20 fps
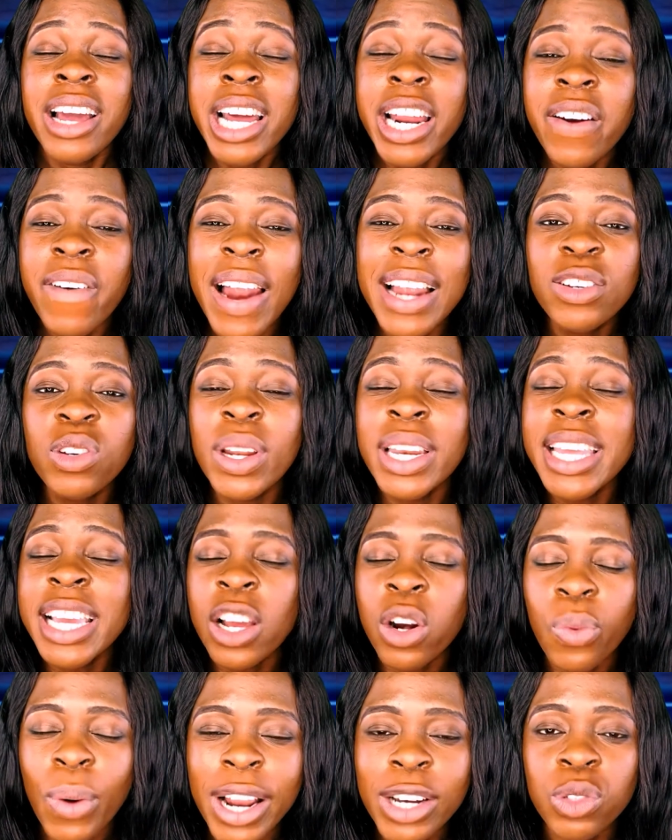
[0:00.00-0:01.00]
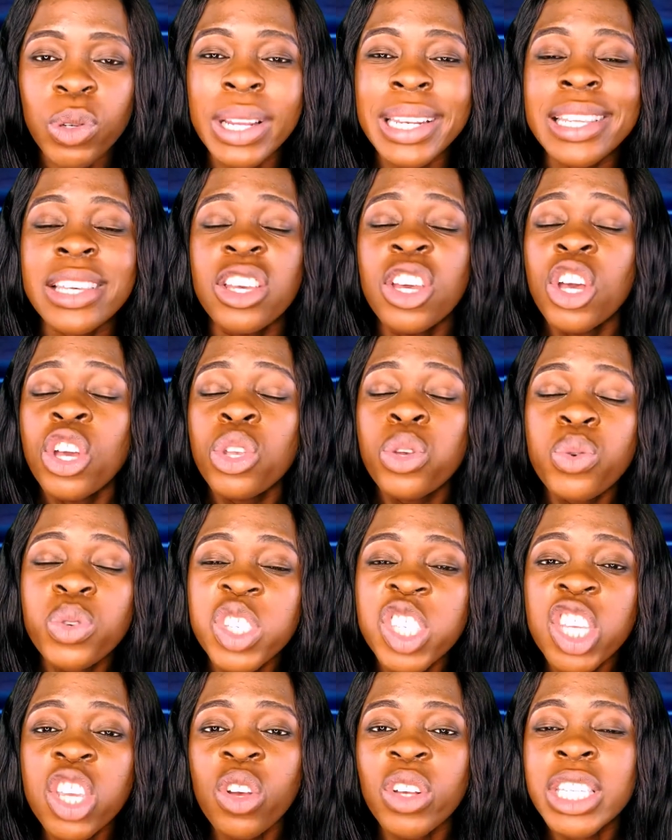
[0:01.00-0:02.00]
gradually gradually you
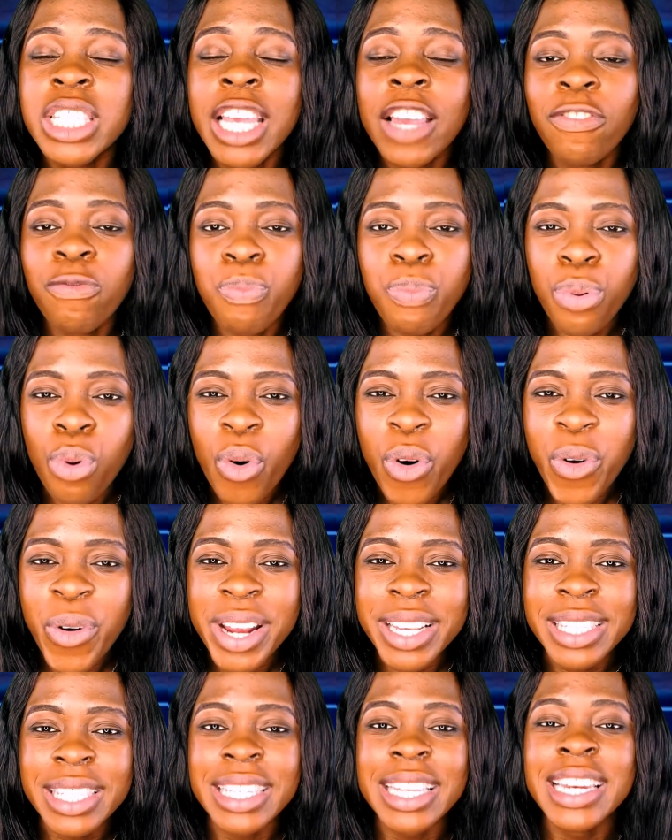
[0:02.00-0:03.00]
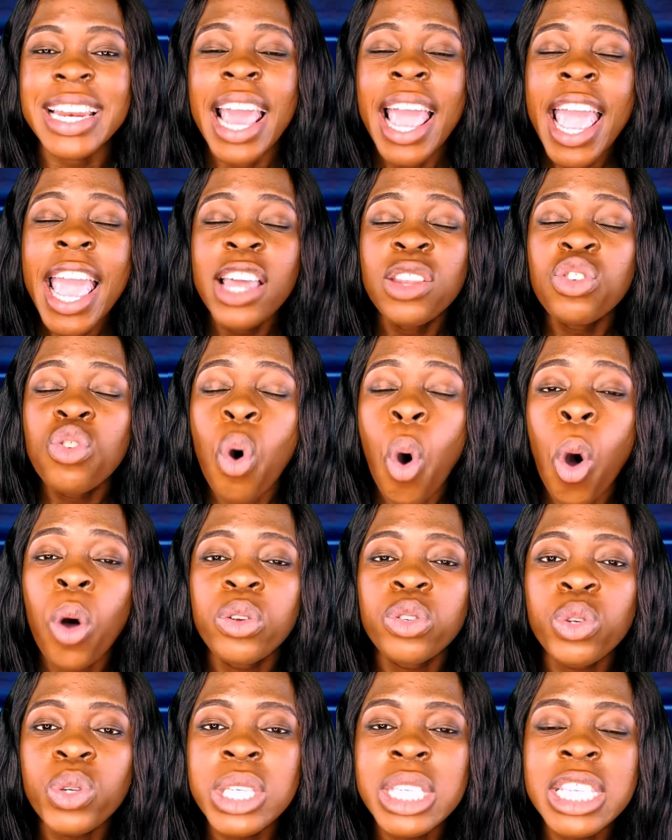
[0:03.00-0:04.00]
see yourself progressing and you
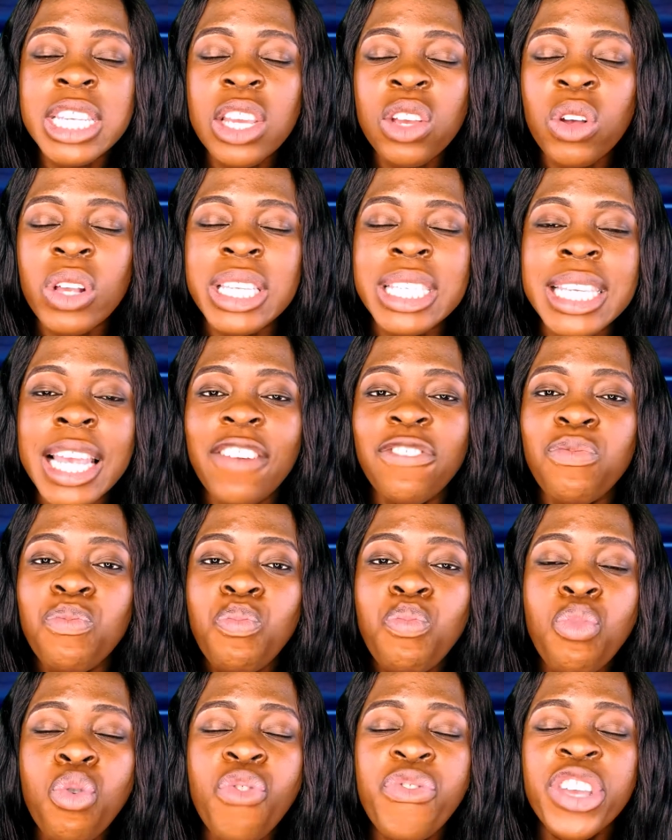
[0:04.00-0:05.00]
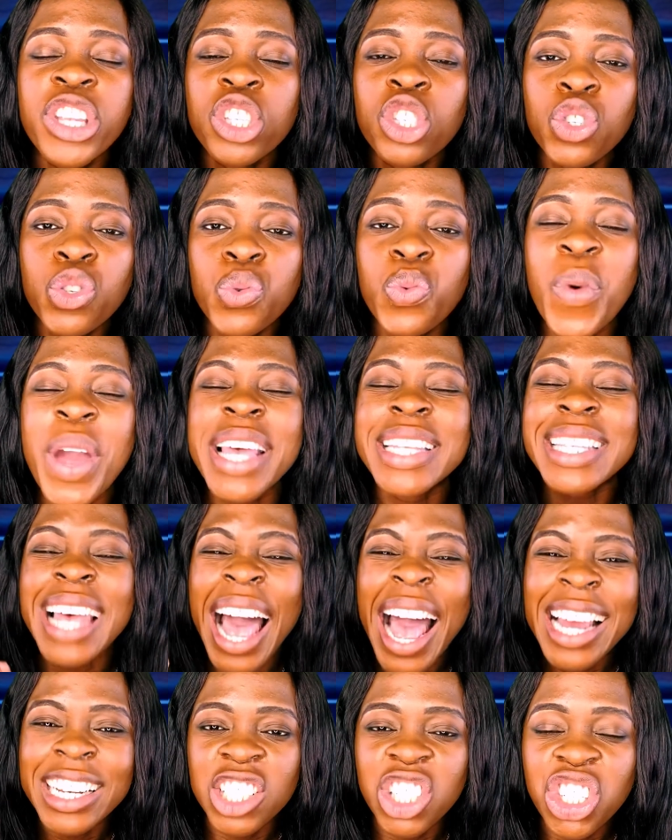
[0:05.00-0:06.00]
also see yourself moving towards
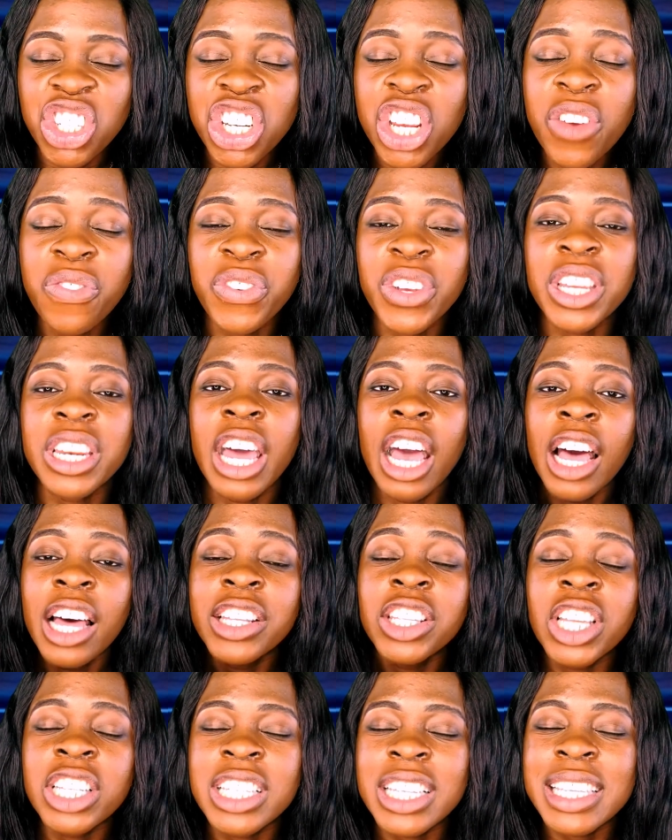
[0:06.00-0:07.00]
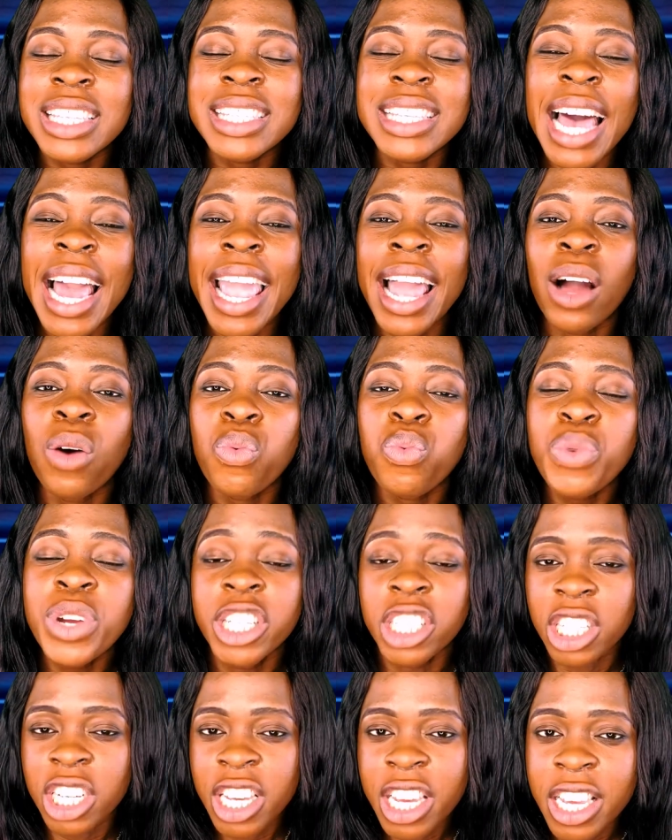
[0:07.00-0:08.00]
achieving the desire
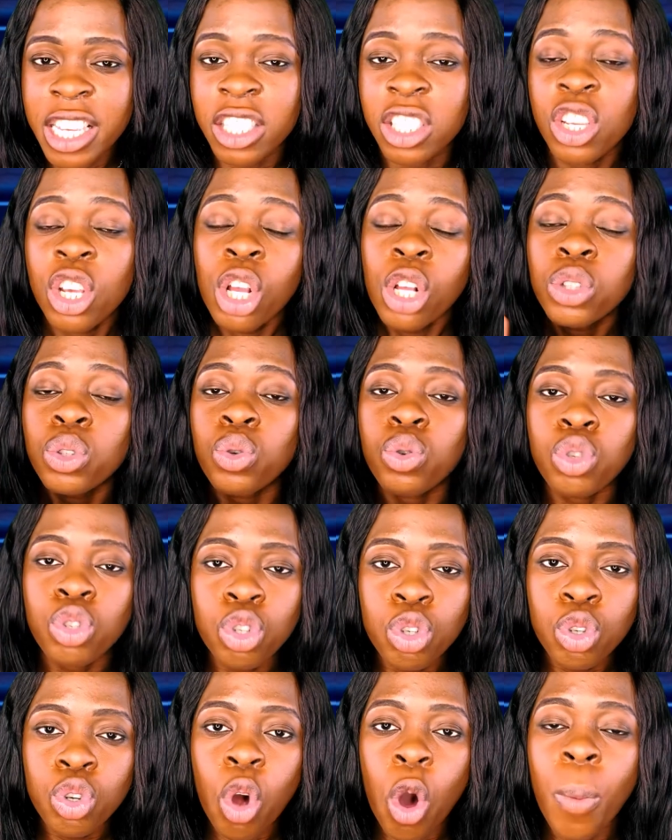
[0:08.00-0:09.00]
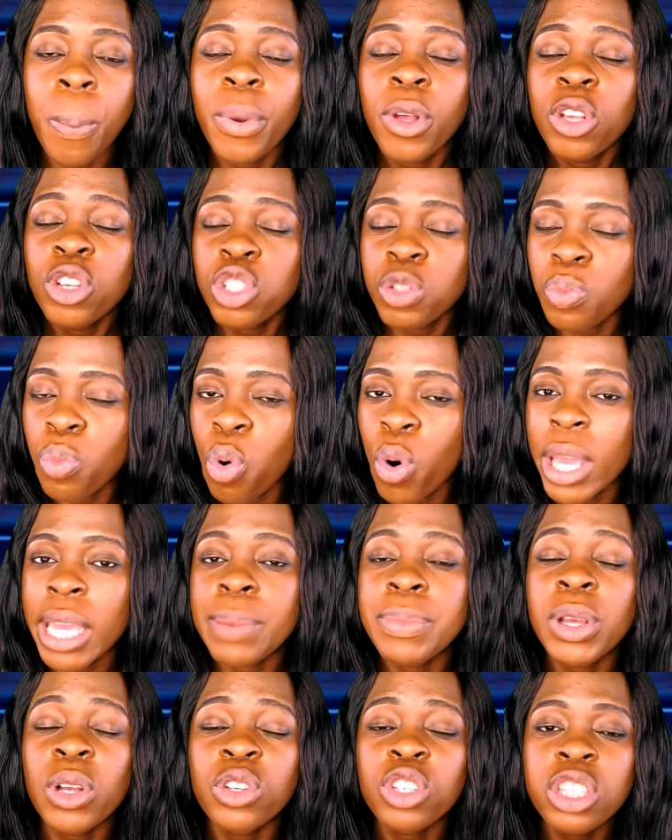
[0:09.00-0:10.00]
which is to stop smoking
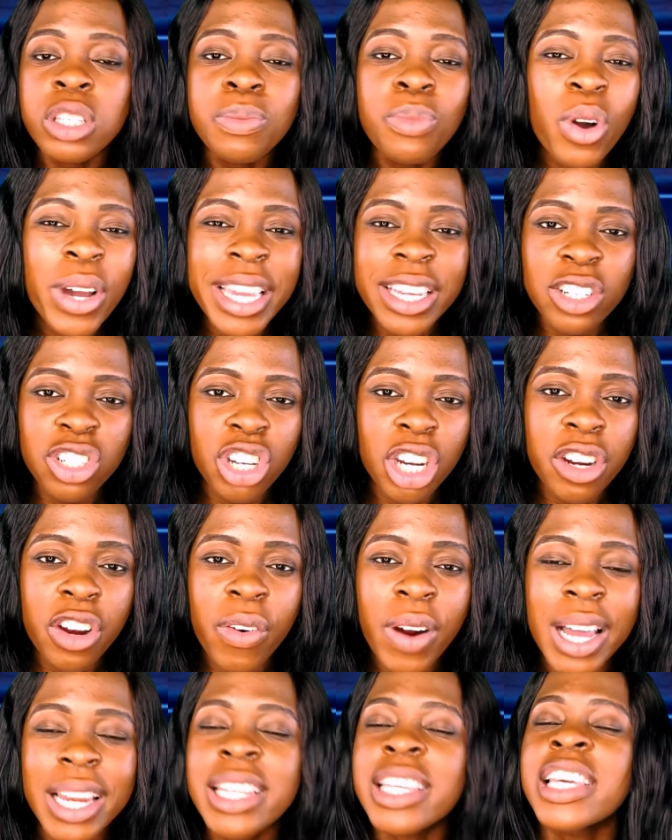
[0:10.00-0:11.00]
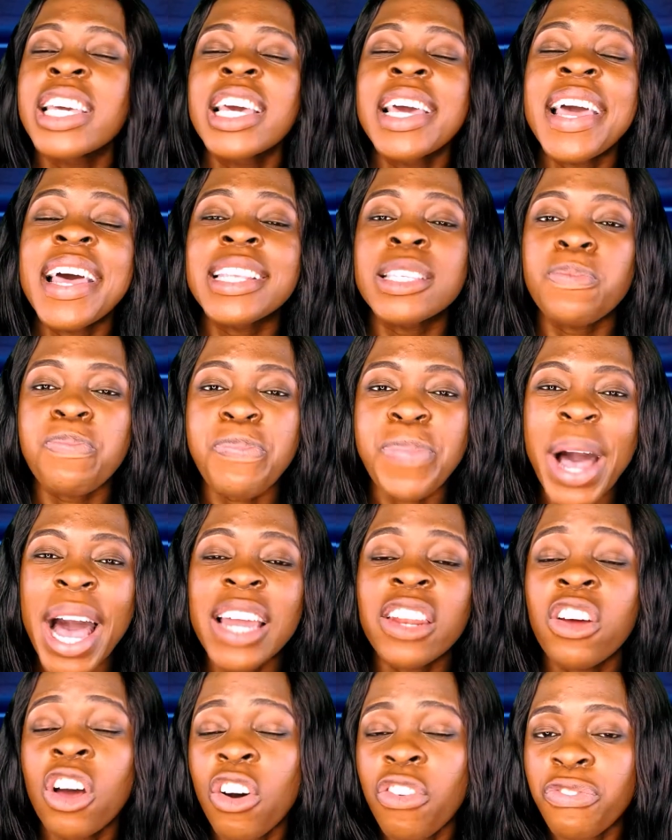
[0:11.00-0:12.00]
because smoking generally is
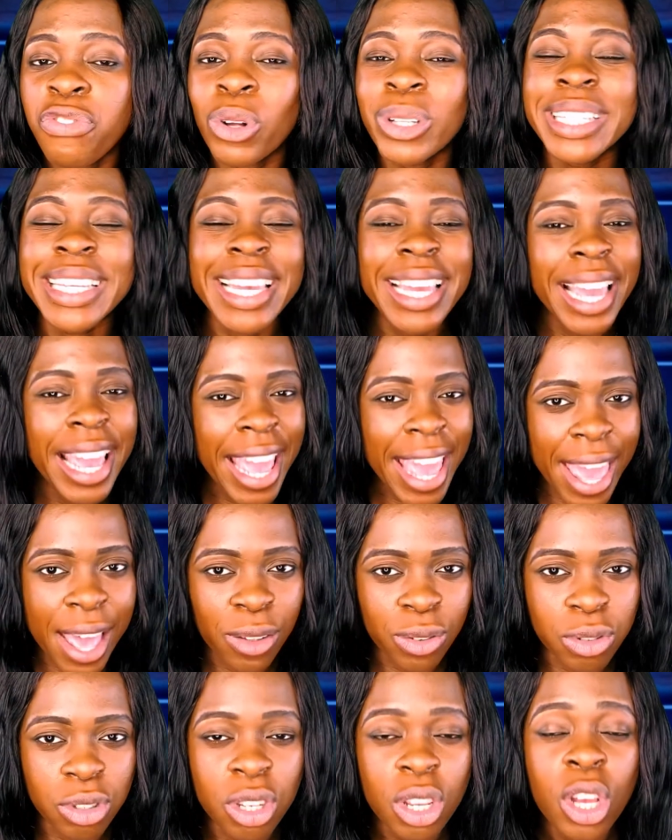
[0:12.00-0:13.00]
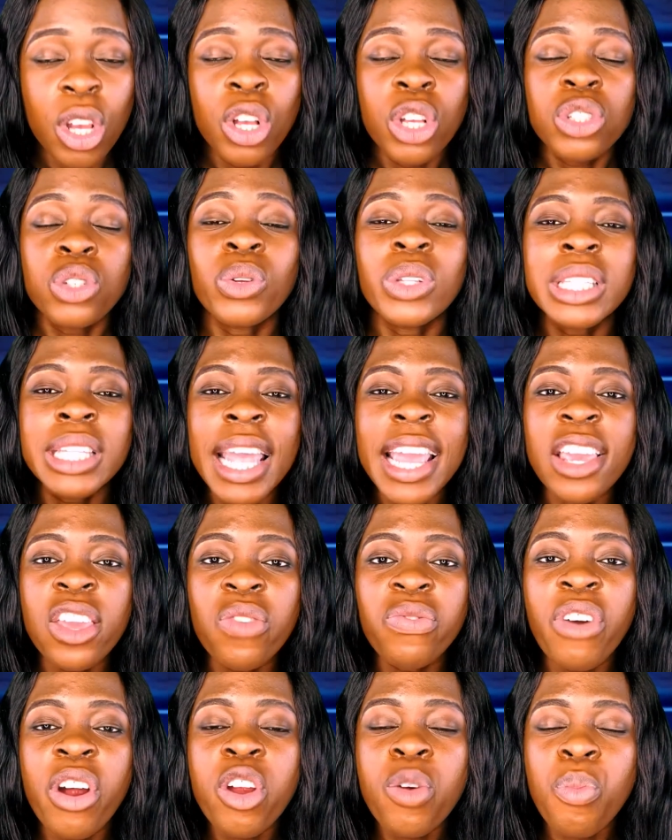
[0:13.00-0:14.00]
bad for the health so thank
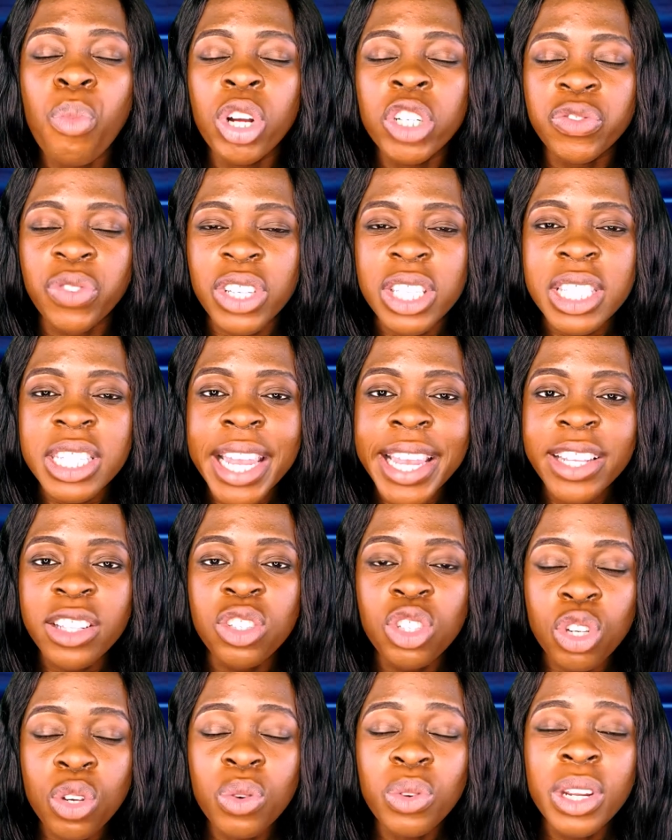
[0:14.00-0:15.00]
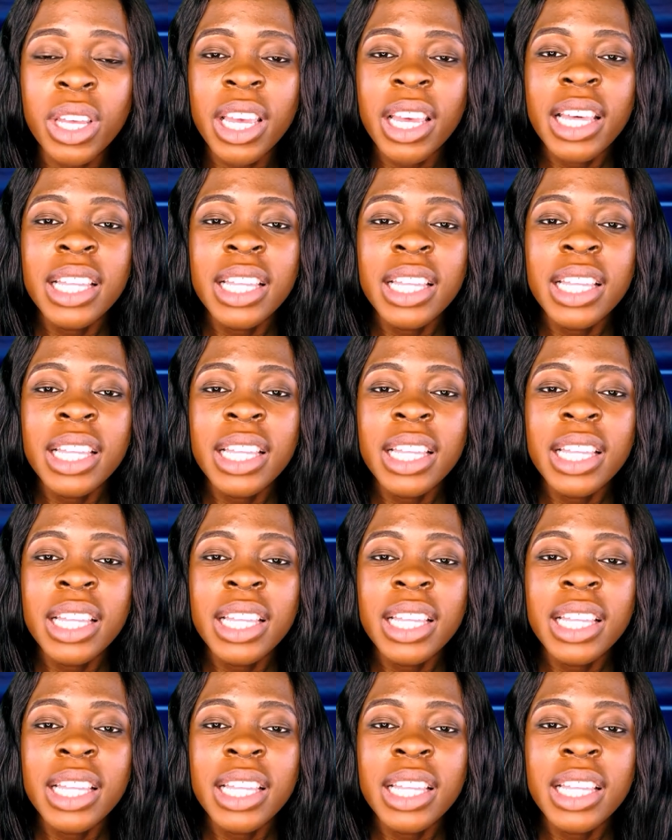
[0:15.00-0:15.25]
you very much for staying tuned